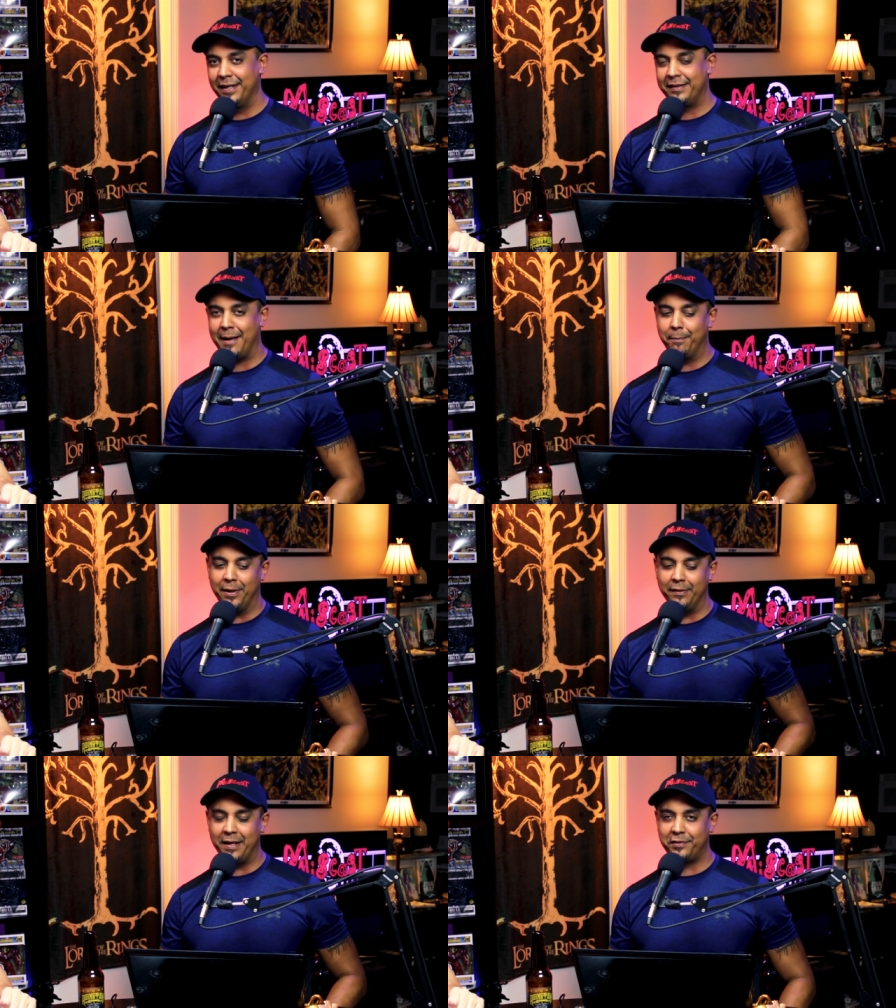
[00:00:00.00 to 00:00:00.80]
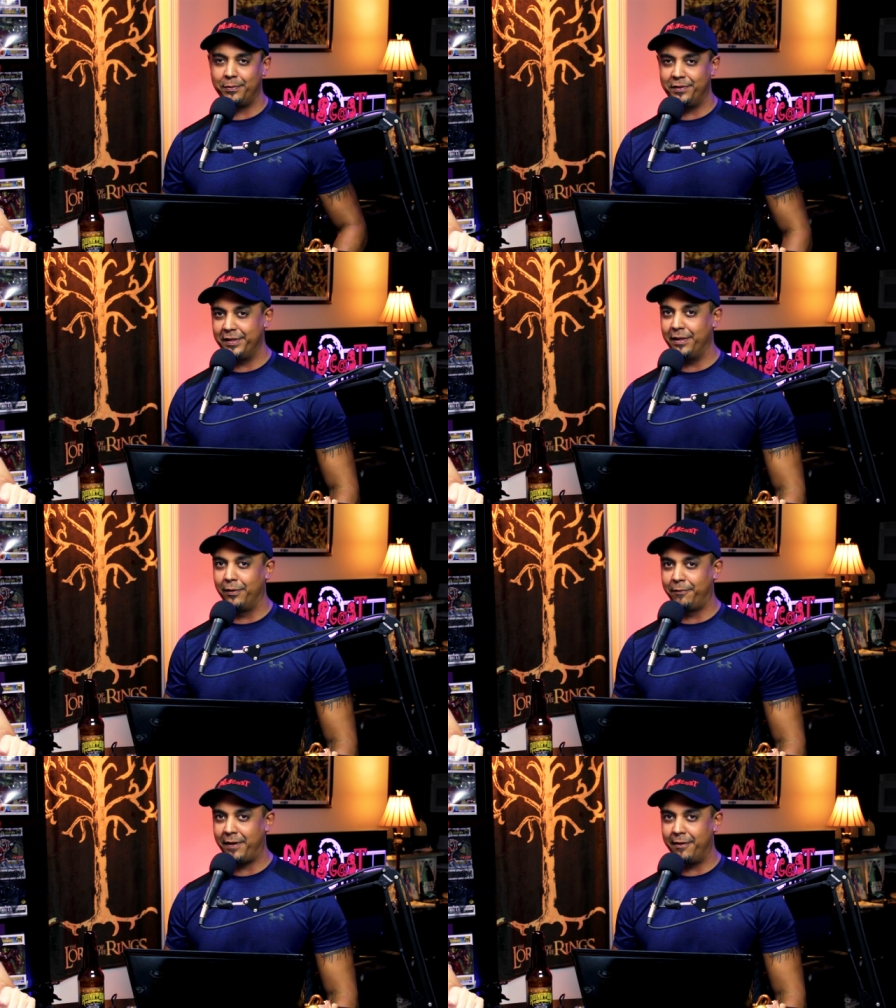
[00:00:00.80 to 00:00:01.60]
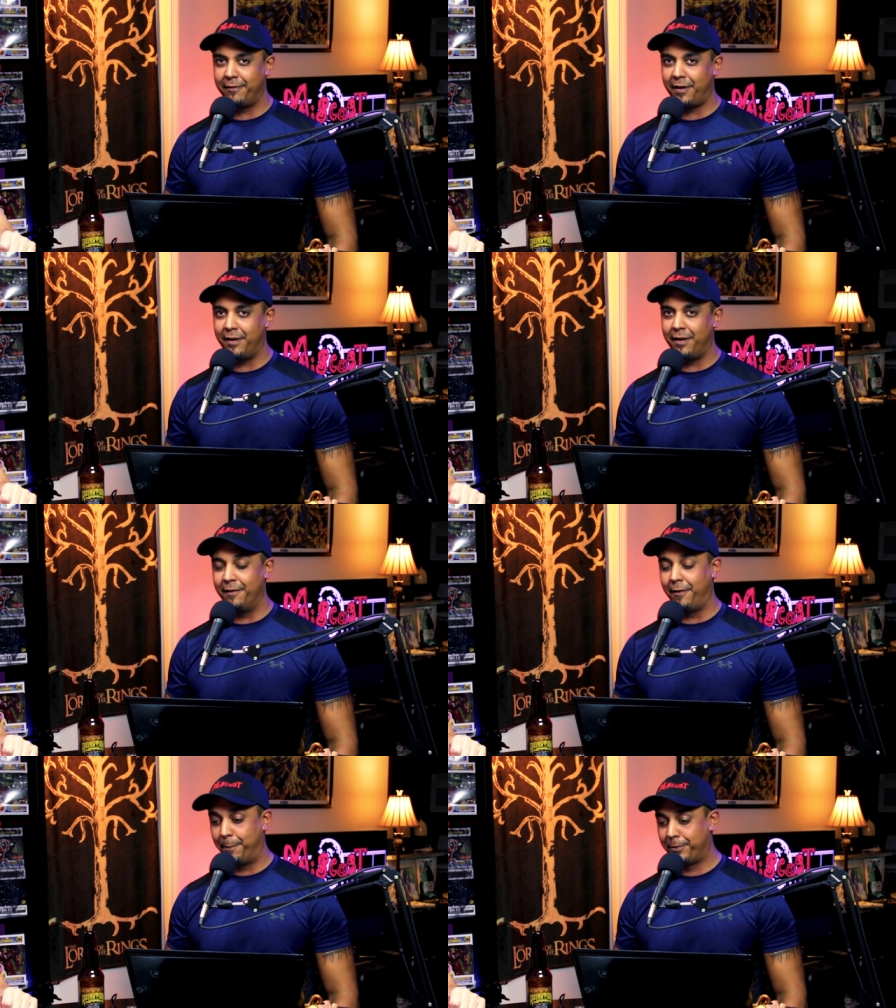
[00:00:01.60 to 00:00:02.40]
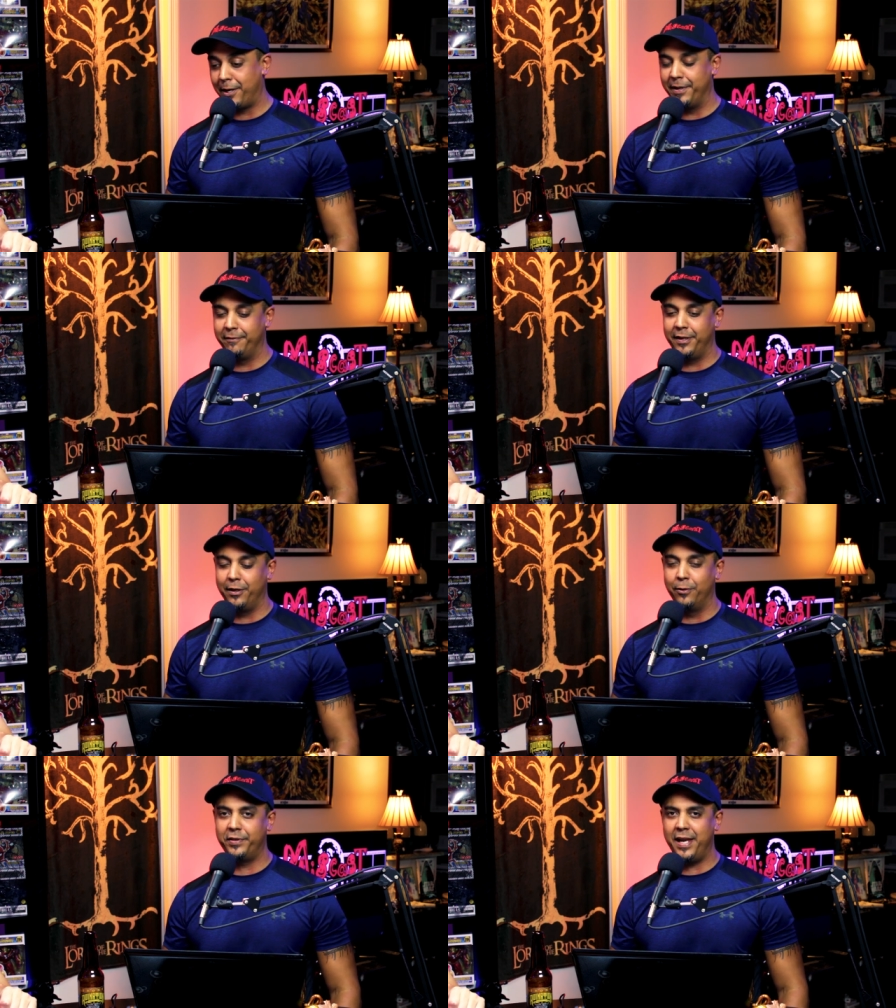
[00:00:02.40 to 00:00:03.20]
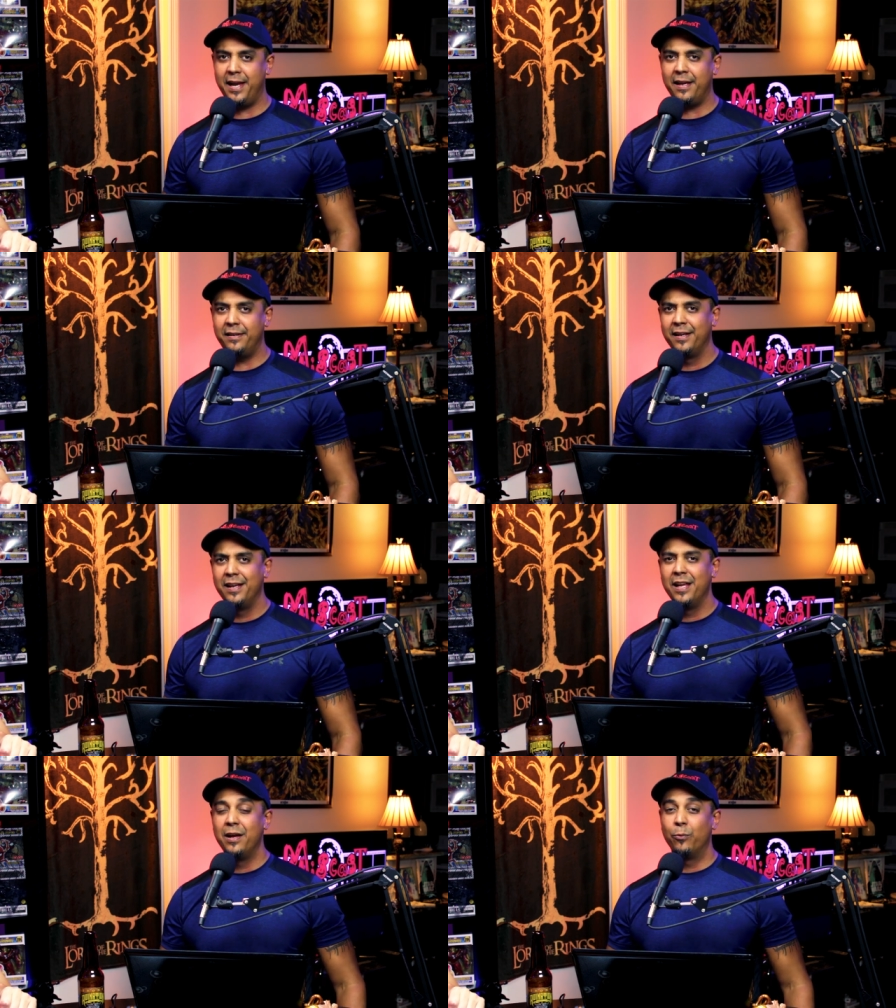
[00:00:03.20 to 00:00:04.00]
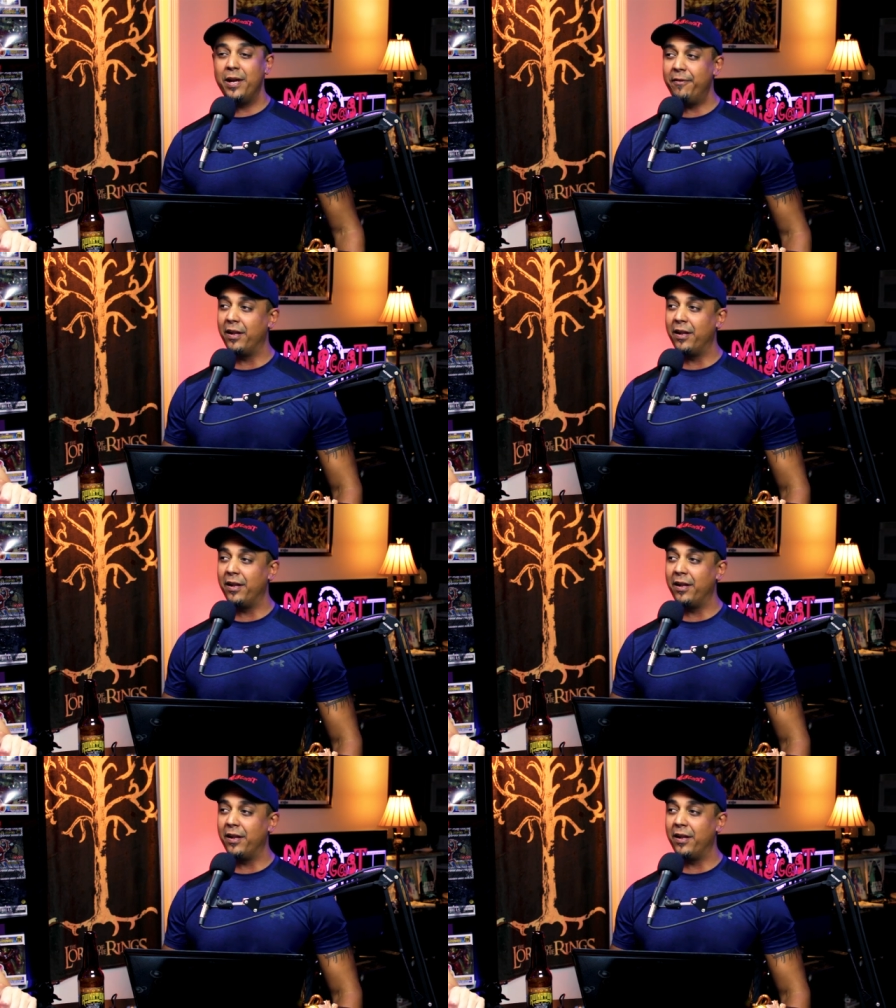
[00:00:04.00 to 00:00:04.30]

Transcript: hit that bell next to it so you get notified of our upcoming videos. And we have